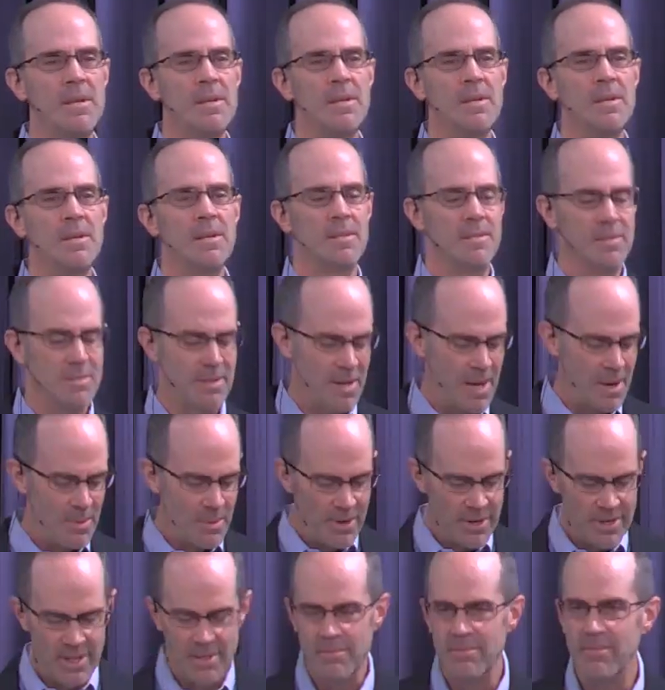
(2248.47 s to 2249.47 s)
And so I
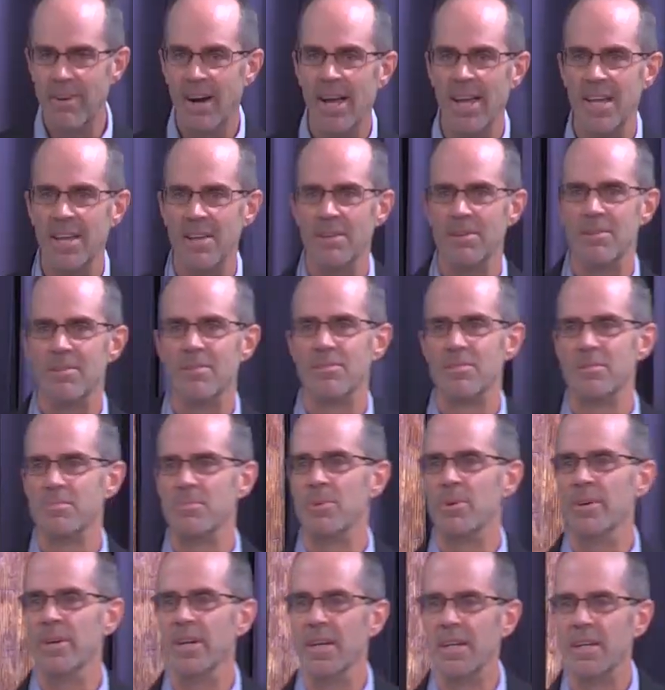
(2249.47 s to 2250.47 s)
want to invite you this
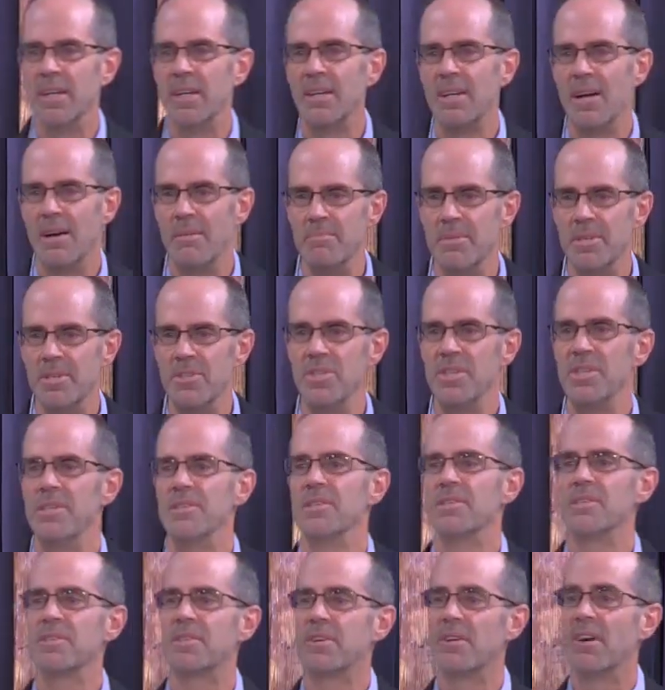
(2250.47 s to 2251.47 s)
morning to come to
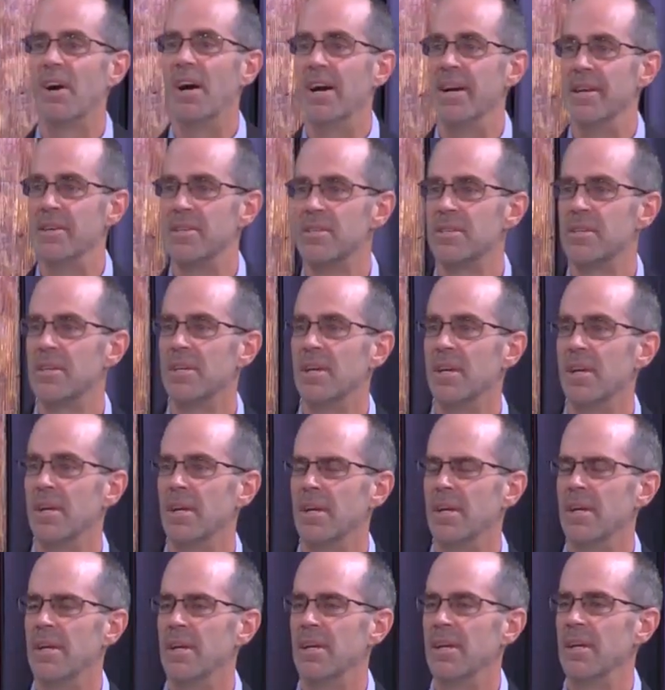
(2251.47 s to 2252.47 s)
Jesus Christ
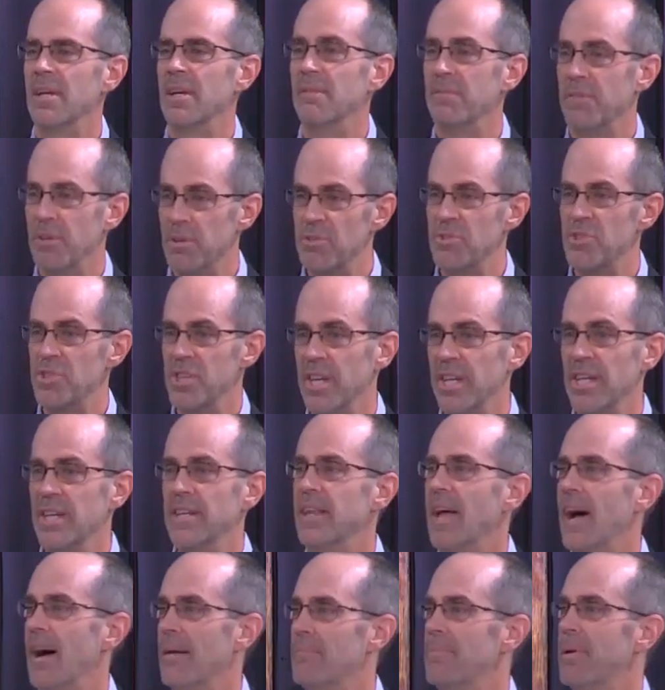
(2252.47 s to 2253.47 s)
if you sit in
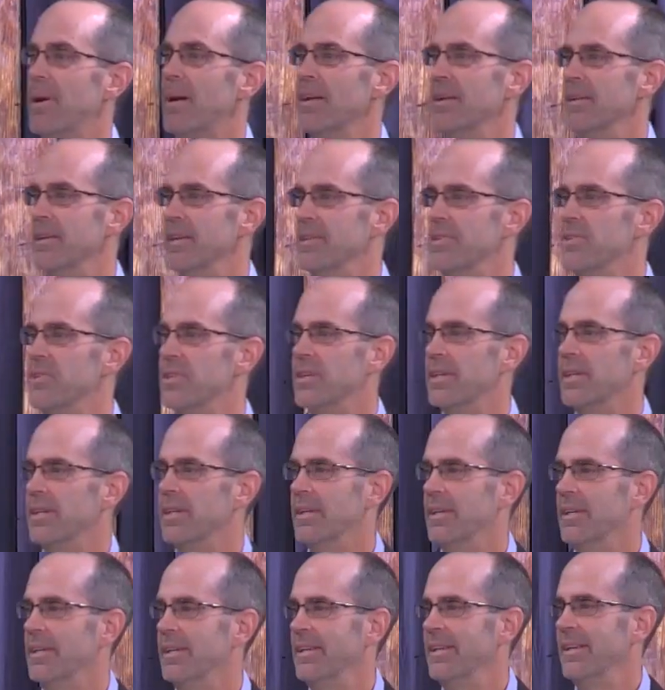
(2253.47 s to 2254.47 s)
that bondage
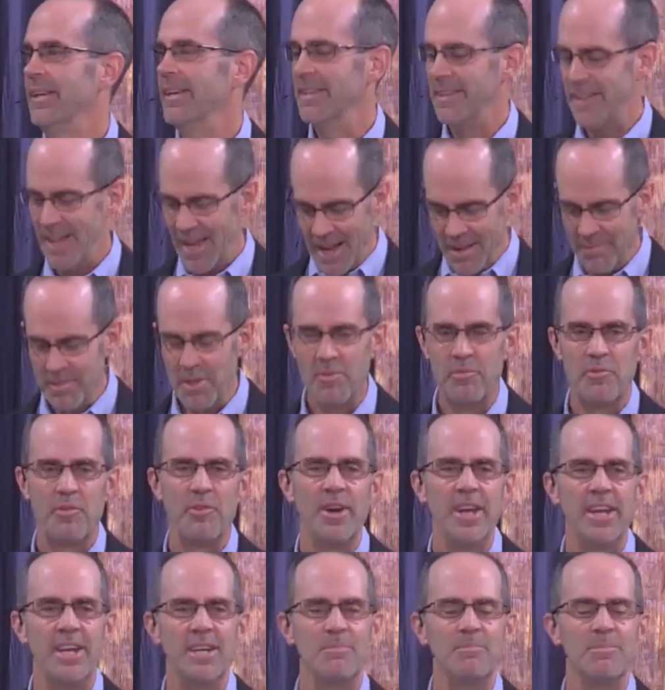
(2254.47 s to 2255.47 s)
and to have the
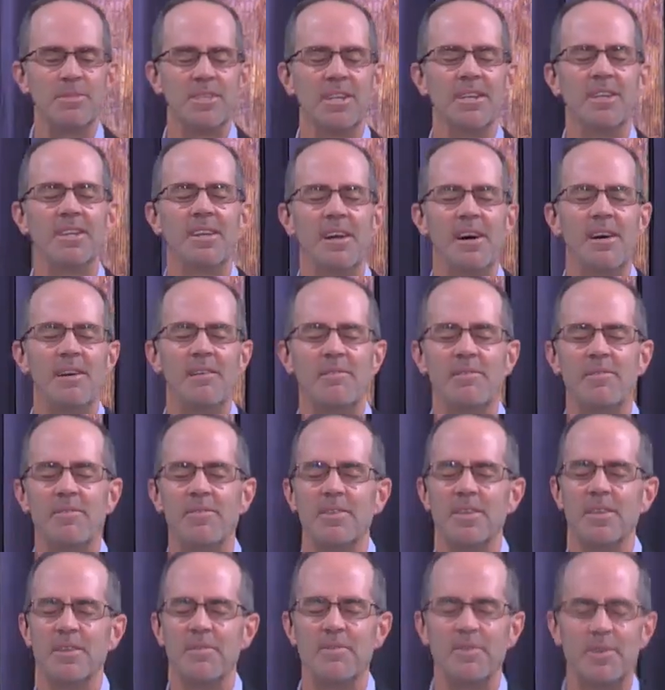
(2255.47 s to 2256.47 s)
freedom to love
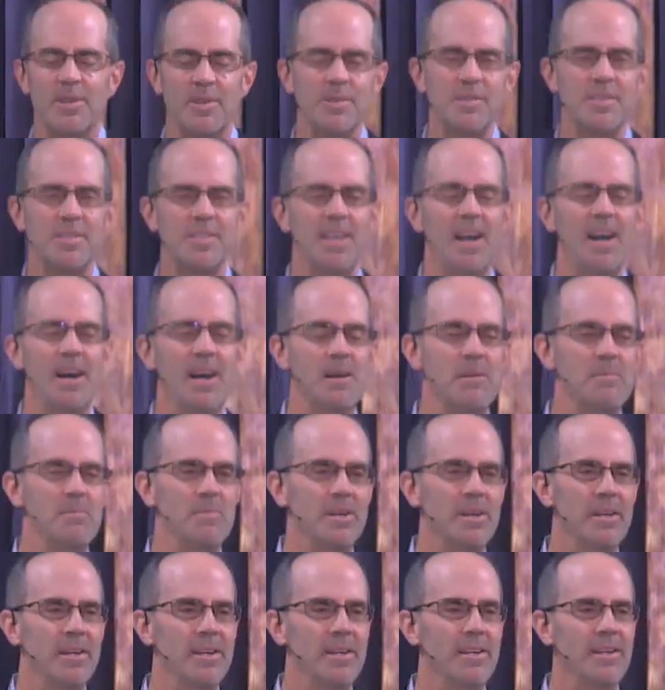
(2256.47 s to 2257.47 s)
for the first time
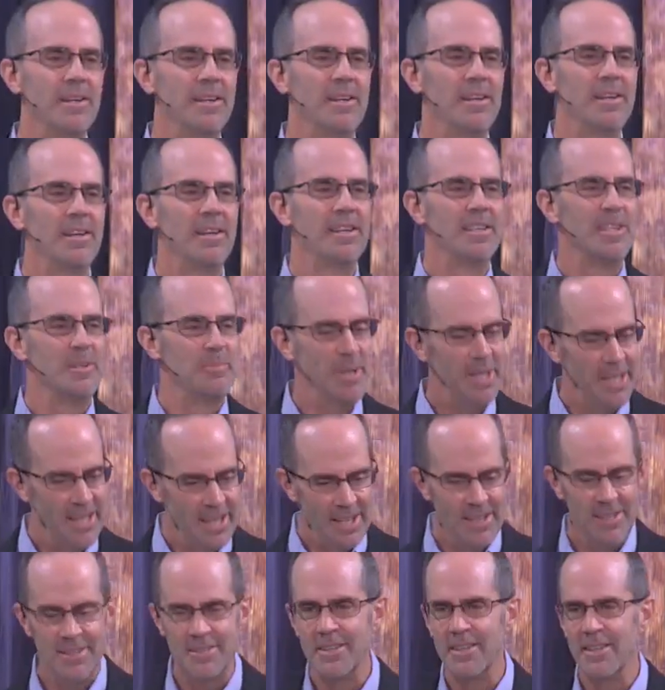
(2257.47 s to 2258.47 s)
and to
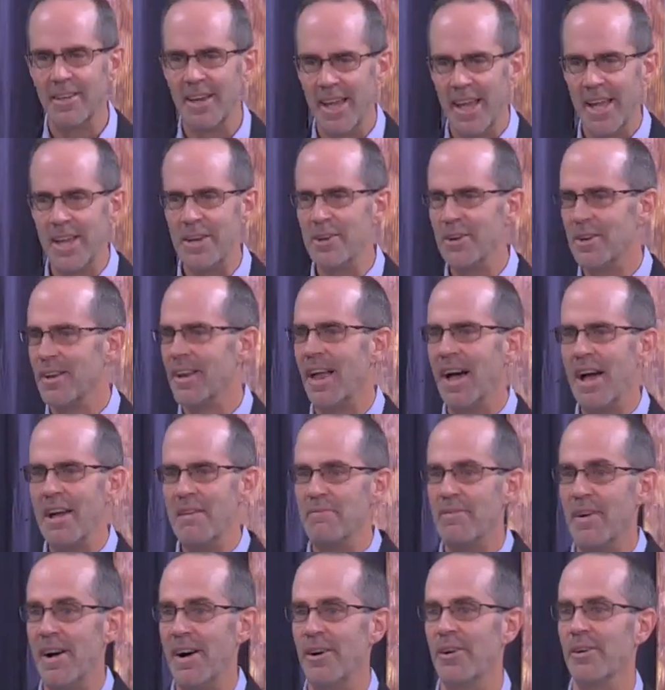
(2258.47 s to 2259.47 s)
begin to lay your
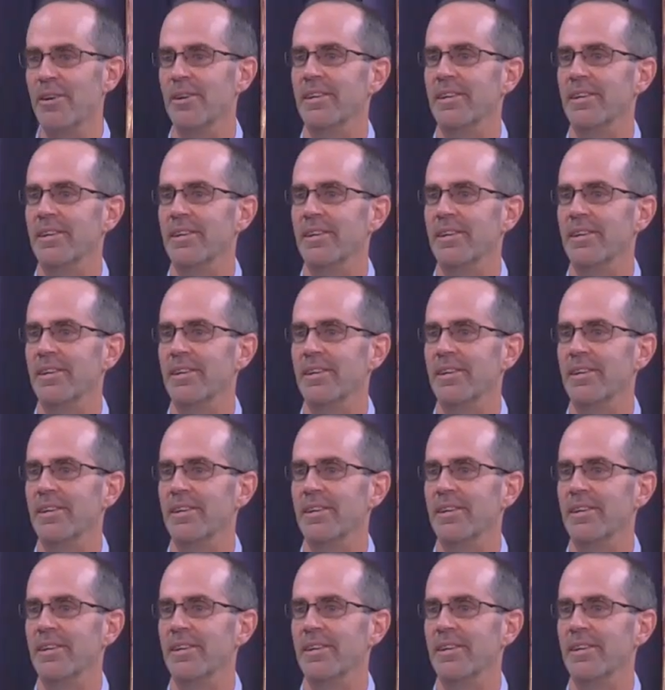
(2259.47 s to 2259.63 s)
life out